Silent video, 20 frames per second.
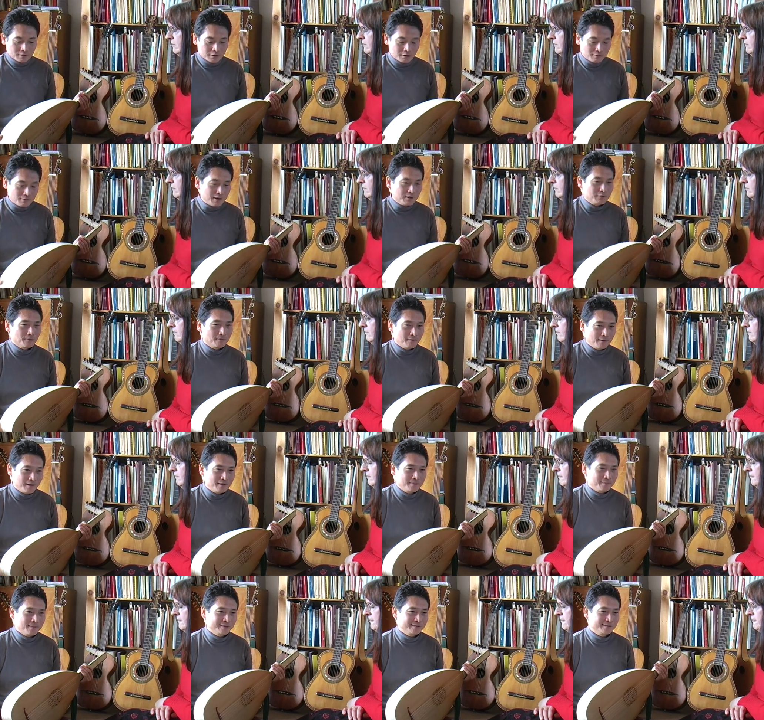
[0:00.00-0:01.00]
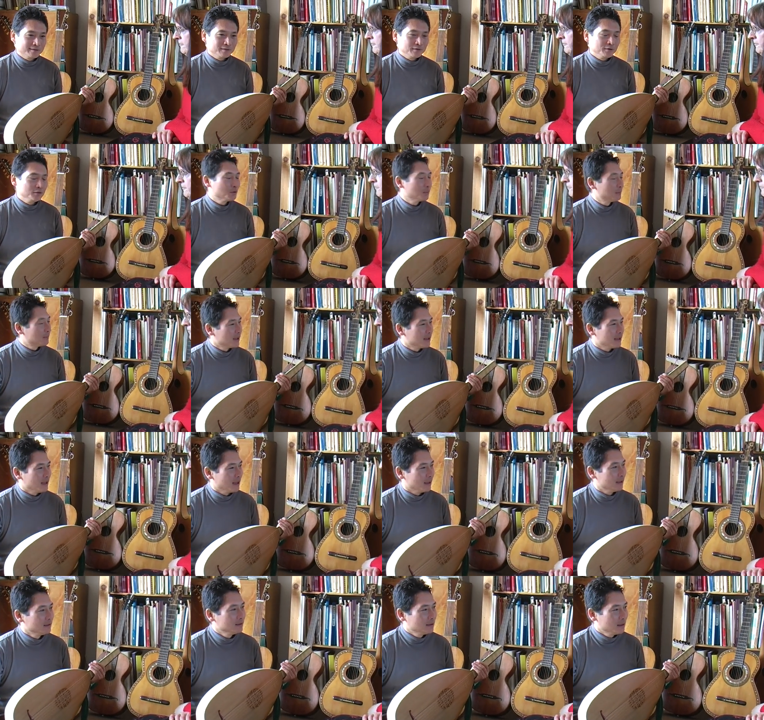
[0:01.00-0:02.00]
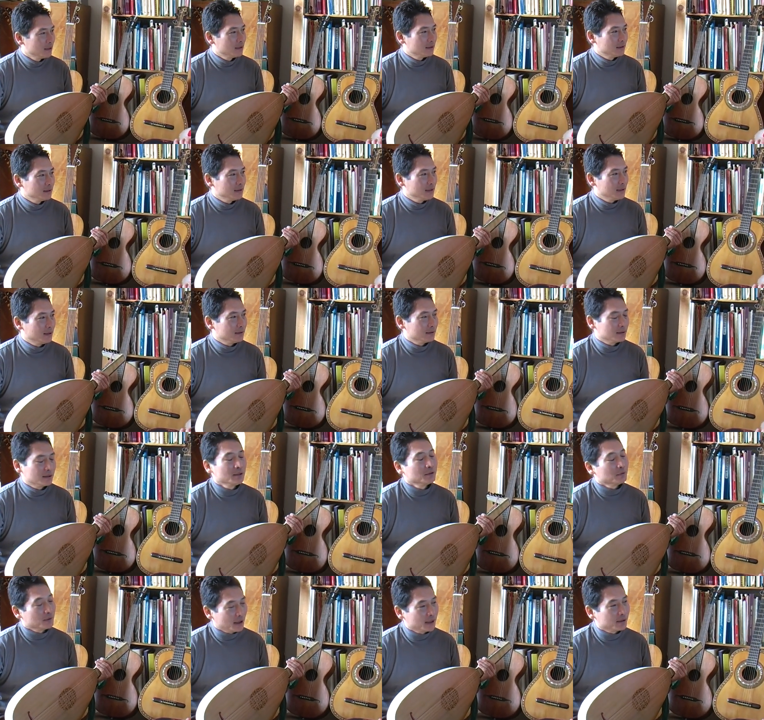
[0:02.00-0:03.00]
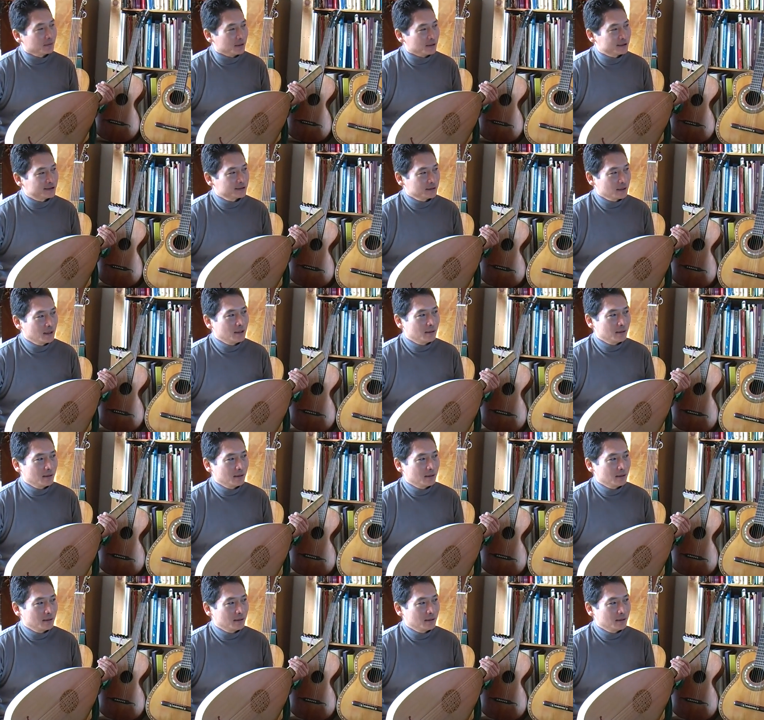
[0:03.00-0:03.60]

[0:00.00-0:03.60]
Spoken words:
quite famous lute player in English,